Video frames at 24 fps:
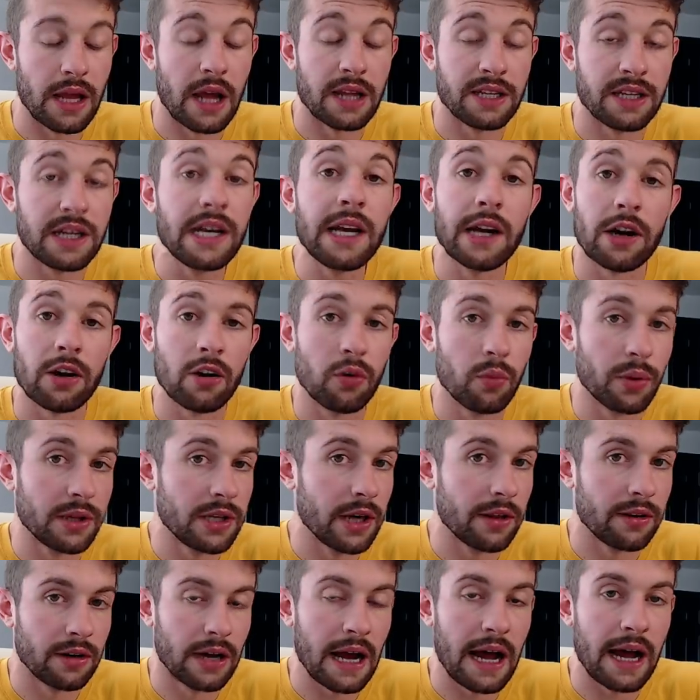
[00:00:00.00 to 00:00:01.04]
a tier with the
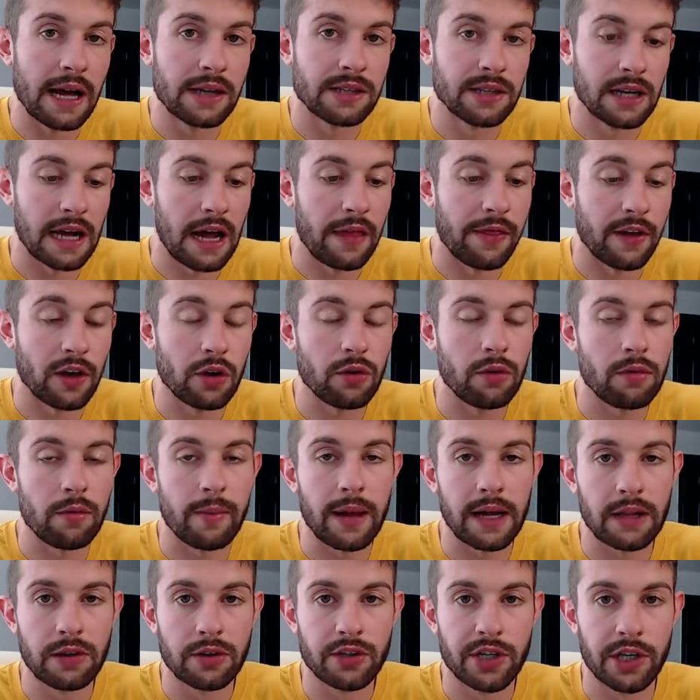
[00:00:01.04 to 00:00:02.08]
other guys. Like, I think you can
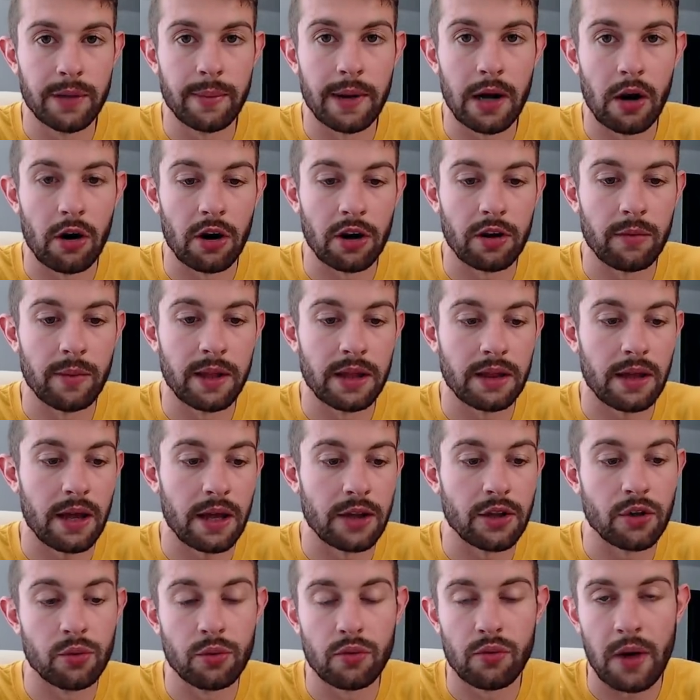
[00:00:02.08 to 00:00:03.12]
make a legitimate argument
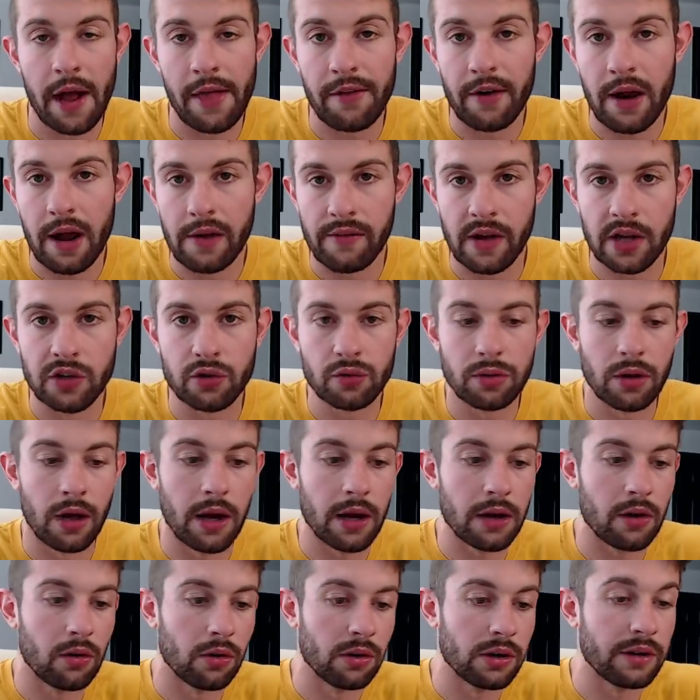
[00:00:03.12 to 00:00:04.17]
that you would rather have Andrew
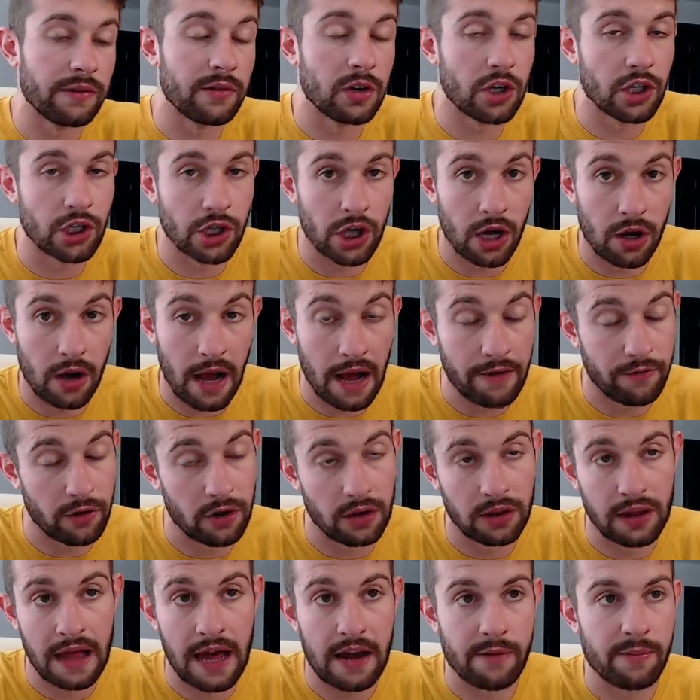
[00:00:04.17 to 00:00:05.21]
Luck or even Deshaun. I've heard a
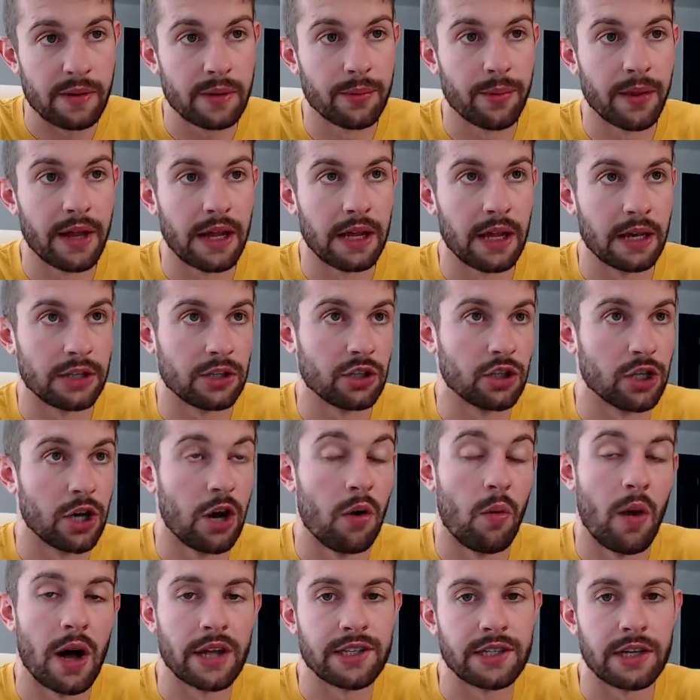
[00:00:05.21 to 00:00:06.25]
lot of people that like Deshaun
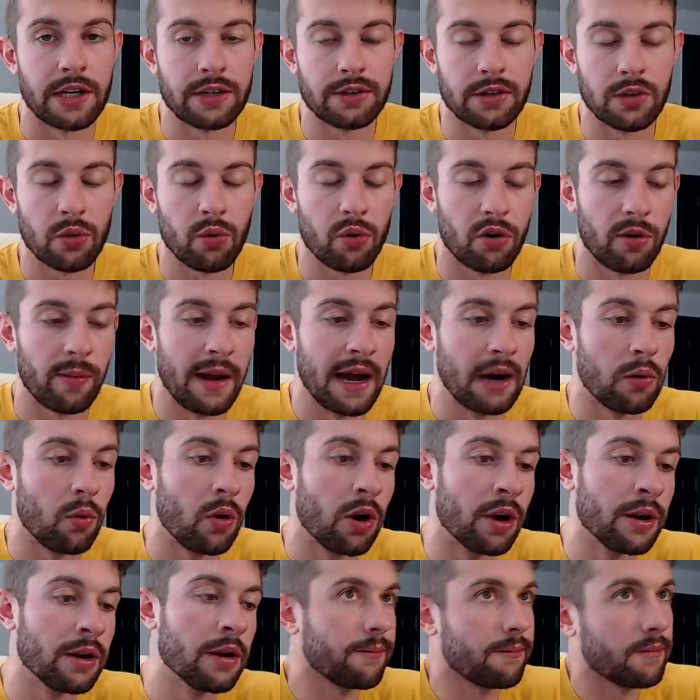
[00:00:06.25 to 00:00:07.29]
Watson as their quarterback
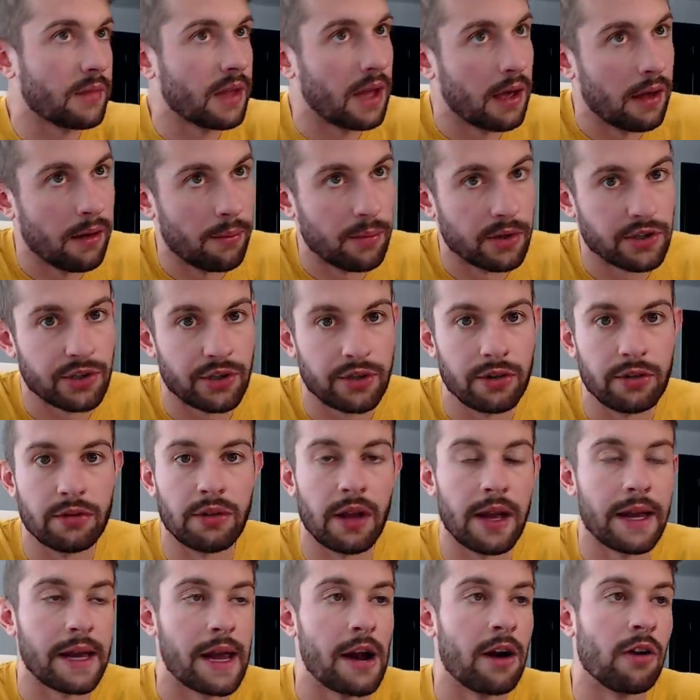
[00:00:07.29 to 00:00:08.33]
one. How much do you
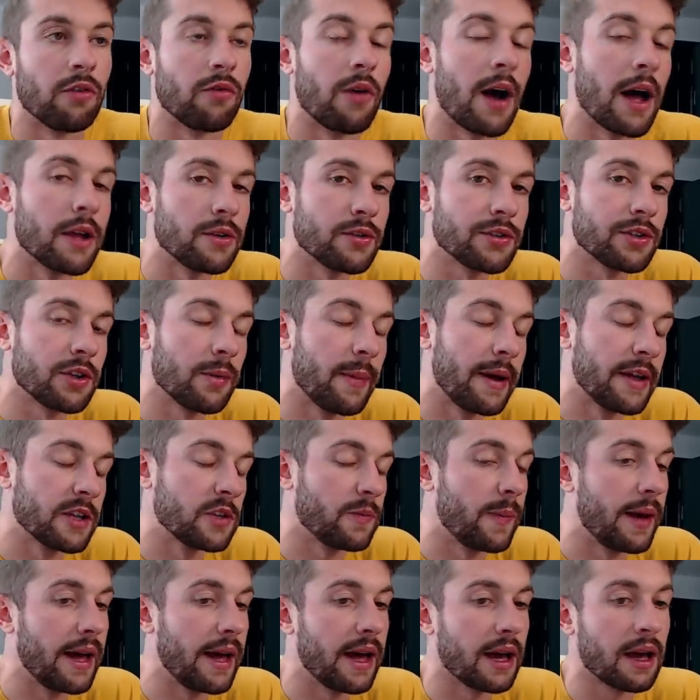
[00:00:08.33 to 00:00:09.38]
like Aaron Rodgers to bounce
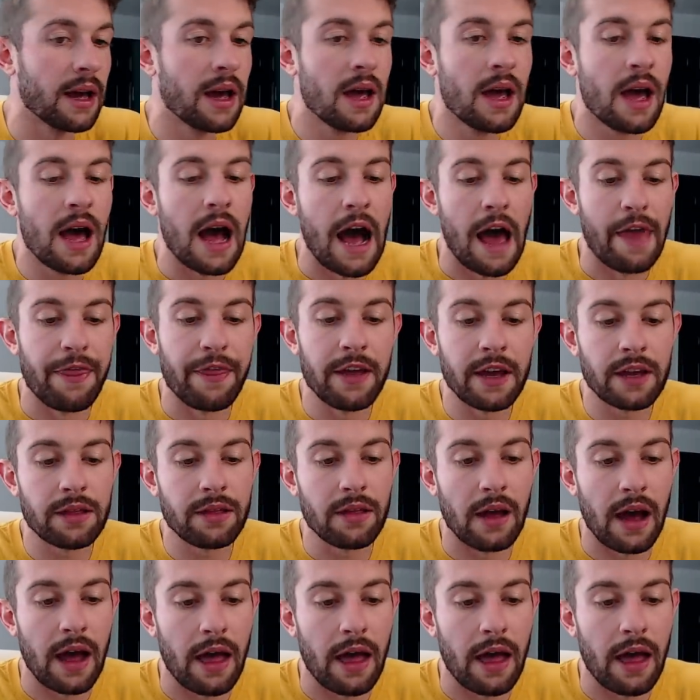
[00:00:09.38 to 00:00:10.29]
back? I think